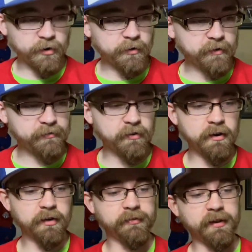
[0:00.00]

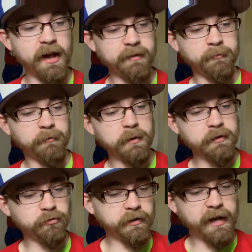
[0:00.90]
RSR. Tonight I'm
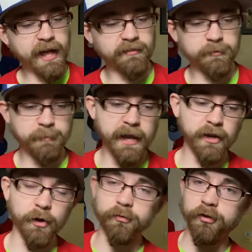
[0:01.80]
reviewing Trinidad and
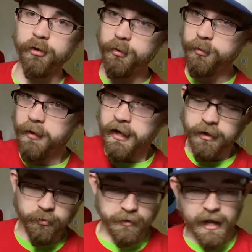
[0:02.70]
Tobago 2,
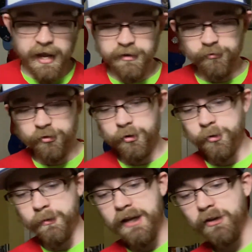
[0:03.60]
Grenada
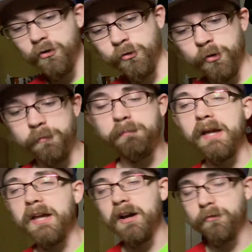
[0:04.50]
2 in Group
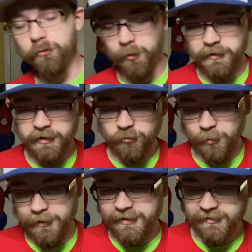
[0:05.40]
B of
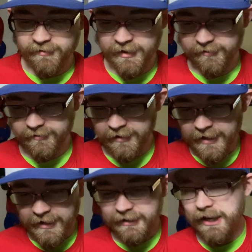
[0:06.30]
2026
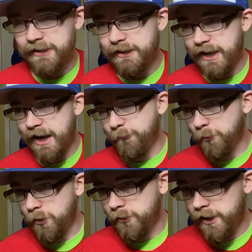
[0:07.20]
CONCACAF
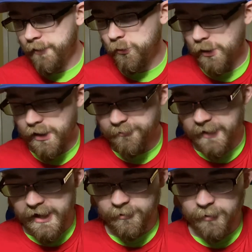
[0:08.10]
World Cup
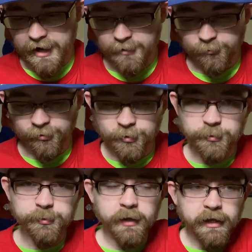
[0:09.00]
qualifying round
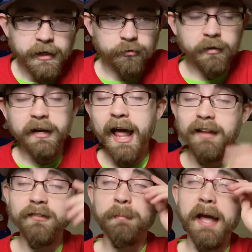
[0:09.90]
2. Trinidad
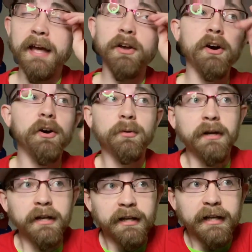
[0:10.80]
and Tobago
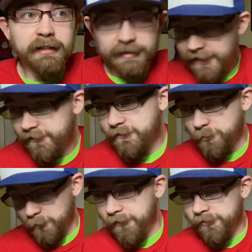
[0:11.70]
at least
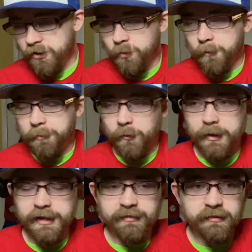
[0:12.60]
rescue a
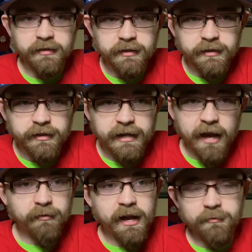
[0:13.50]
point.
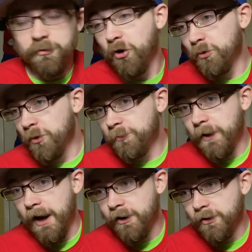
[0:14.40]
Now they have no room for
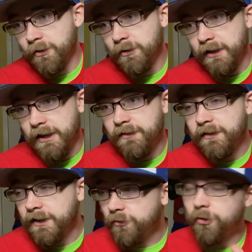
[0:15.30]
error in
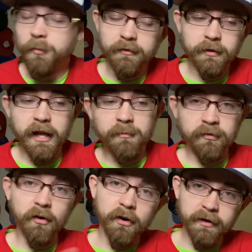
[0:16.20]
the two other games
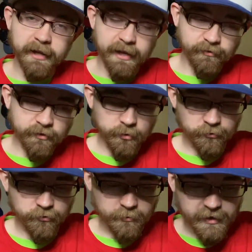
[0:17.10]
that aren't against
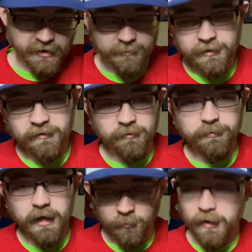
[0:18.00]
Costa Rica, because if
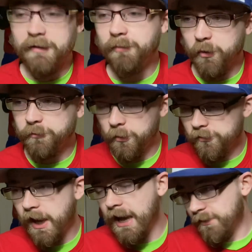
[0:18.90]
they win both those
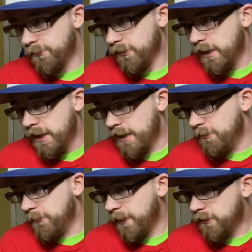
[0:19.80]
games,
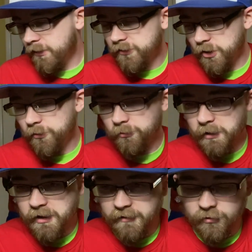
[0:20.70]
even if they lost to Costa
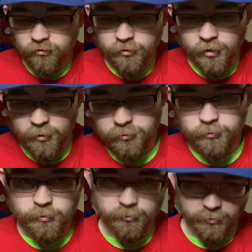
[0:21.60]
Rica, they should go
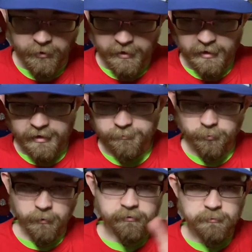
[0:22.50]
through if the
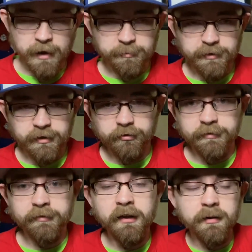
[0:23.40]
rest of my
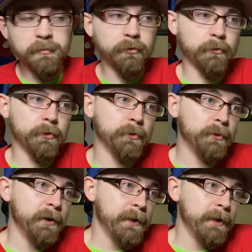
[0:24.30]
predictions come through.